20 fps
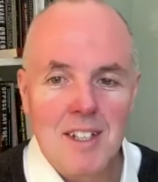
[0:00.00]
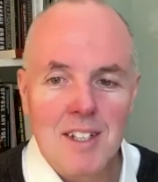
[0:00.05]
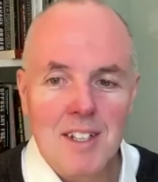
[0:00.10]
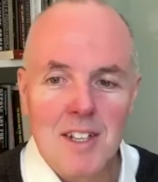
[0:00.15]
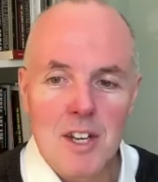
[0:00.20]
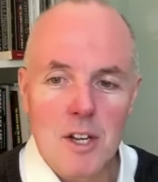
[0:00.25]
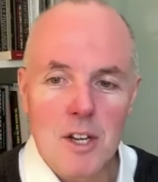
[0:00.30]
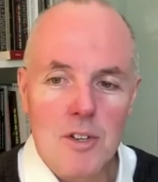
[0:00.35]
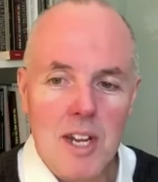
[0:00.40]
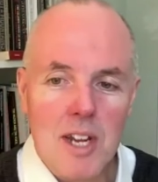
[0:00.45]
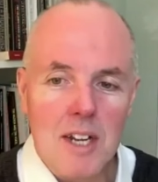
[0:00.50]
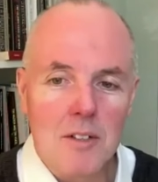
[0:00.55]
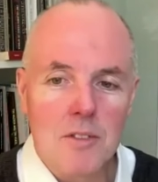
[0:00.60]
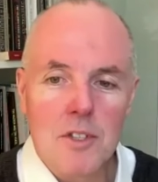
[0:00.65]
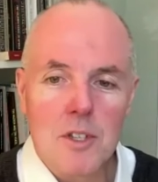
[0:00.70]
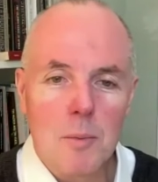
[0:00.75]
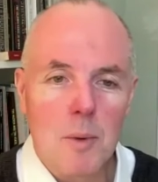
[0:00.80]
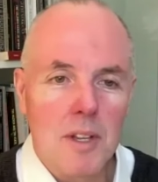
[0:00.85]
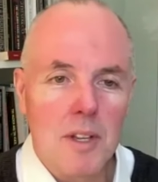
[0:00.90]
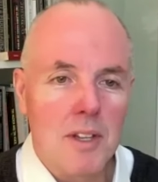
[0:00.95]
you know,
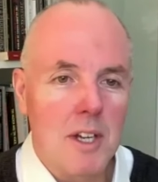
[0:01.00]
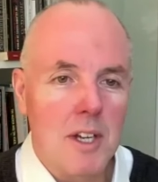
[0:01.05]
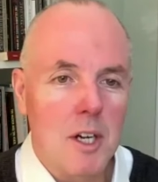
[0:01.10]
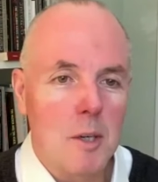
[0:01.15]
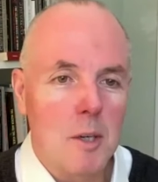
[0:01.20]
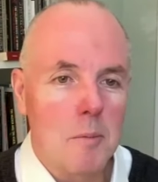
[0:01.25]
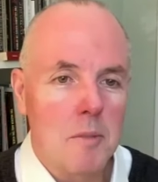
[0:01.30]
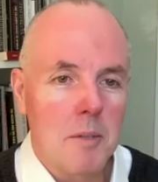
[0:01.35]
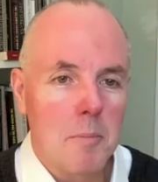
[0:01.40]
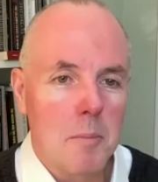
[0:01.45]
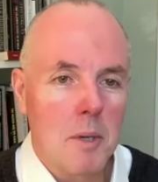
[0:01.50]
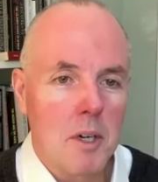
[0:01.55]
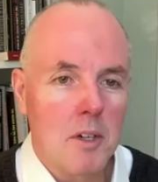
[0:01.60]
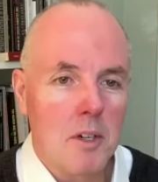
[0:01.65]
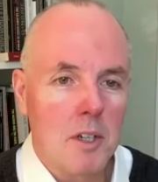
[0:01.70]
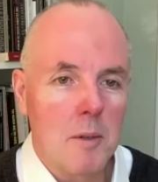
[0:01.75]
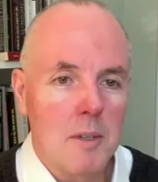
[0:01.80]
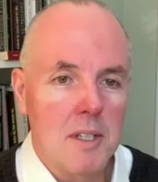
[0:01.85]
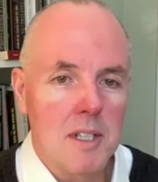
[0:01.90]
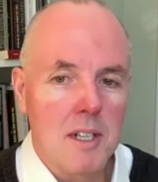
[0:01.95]
down to whether the arms
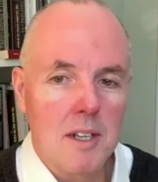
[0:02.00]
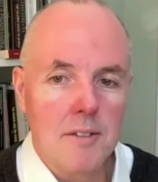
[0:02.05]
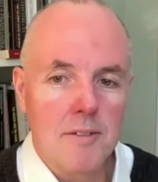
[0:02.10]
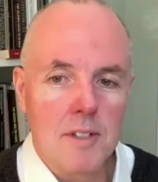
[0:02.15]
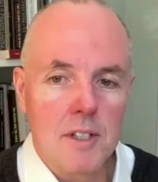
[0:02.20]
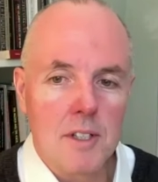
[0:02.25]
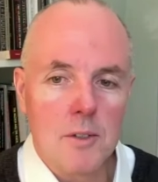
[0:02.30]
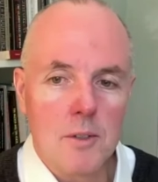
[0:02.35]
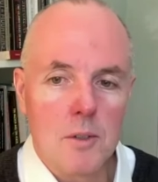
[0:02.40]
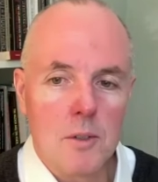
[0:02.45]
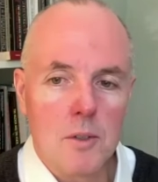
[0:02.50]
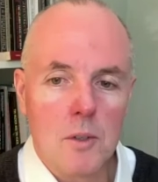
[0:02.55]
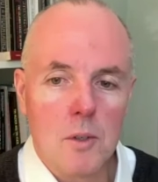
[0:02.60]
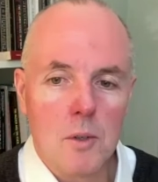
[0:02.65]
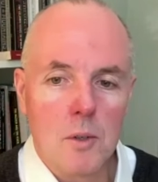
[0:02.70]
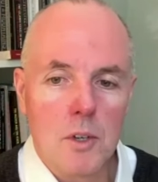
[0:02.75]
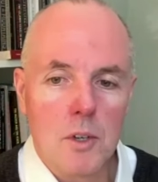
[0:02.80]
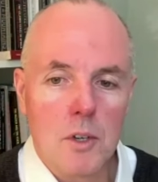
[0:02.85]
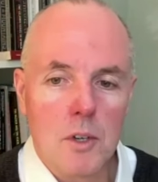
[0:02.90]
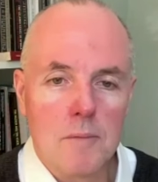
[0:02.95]
embargo is lifted or
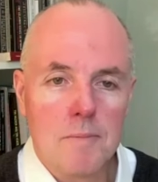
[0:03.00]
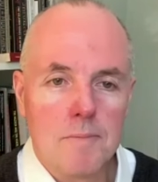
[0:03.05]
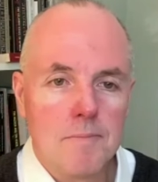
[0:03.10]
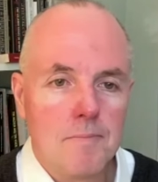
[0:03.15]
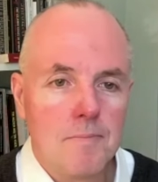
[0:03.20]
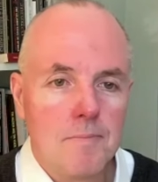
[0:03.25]
or not.